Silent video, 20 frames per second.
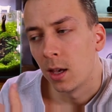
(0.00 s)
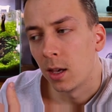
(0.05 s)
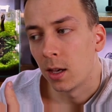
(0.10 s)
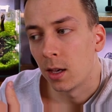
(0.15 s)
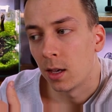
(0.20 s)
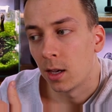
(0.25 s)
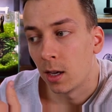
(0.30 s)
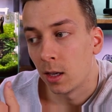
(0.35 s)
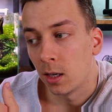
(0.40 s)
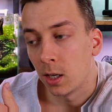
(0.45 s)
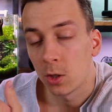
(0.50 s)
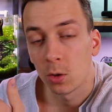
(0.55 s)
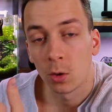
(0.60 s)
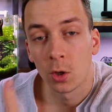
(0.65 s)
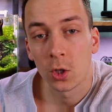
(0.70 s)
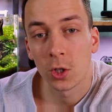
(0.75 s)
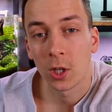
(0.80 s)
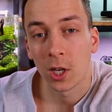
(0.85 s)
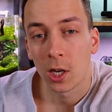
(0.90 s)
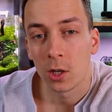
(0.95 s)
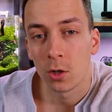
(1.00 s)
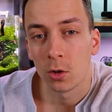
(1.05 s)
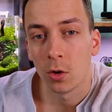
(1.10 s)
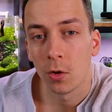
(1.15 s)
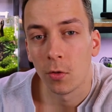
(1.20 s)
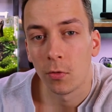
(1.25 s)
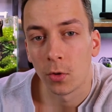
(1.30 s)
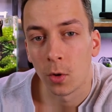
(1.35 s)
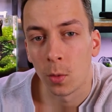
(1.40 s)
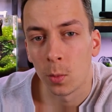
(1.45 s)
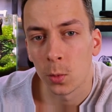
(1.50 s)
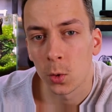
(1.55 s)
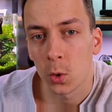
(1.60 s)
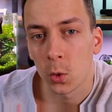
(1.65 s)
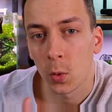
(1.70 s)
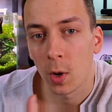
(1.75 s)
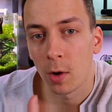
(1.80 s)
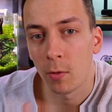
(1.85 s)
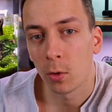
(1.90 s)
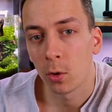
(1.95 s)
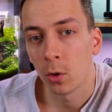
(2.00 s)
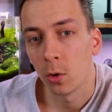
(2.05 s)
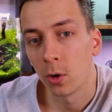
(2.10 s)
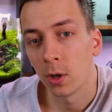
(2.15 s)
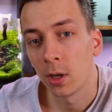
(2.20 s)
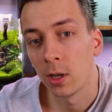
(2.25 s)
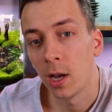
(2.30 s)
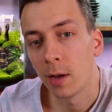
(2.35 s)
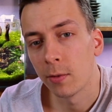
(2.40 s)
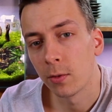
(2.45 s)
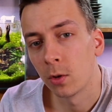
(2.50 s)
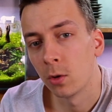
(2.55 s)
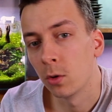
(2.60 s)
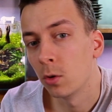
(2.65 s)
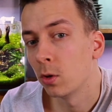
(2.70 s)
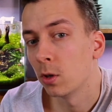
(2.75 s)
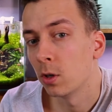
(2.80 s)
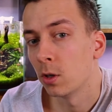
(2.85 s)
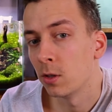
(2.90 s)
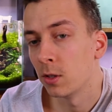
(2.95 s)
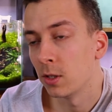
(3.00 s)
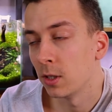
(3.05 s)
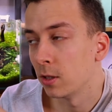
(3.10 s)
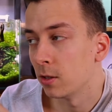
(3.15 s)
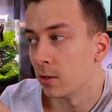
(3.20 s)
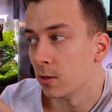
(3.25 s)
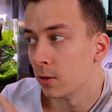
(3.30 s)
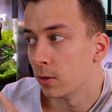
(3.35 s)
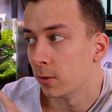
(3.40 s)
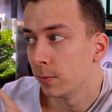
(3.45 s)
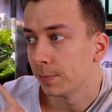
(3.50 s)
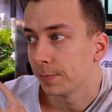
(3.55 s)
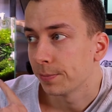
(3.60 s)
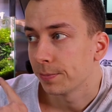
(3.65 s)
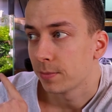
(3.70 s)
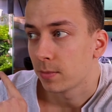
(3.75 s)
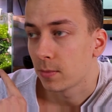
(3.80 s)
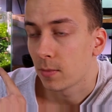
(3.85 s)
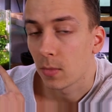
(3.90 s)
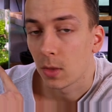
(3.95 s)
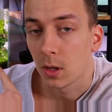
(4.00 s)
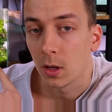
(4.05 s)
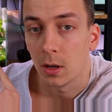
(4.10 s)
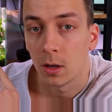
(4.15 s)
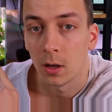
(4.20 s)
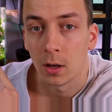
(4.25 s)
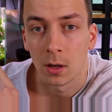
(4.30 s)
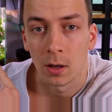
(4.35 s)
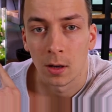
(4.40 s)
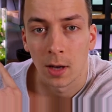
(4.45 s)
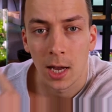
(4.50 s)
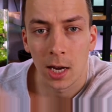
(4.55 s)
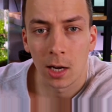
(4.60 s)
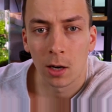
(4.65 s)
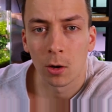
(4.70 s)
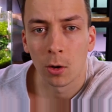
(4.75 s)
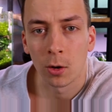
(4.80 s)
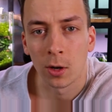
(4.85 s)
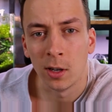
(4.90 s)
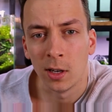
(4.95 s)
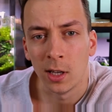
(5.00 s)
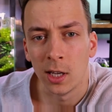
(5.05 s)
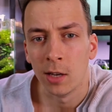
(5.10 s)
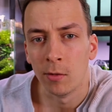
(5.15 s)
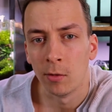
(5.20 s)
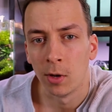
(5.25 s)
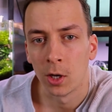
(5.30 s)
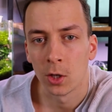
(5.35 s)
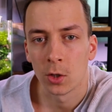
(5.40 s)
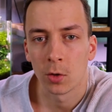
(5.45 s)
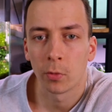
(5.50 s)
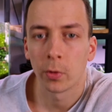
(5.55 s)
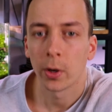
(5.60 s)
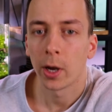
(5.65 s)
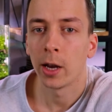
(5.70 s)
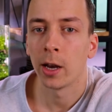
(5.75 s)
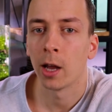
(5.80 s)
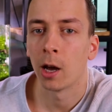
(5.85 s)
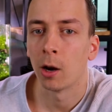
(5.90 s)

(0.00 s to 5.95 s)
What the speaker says: And it's on a schedule from 12 o'clock in the afternoon until 8 o'clock in the evening, so for 8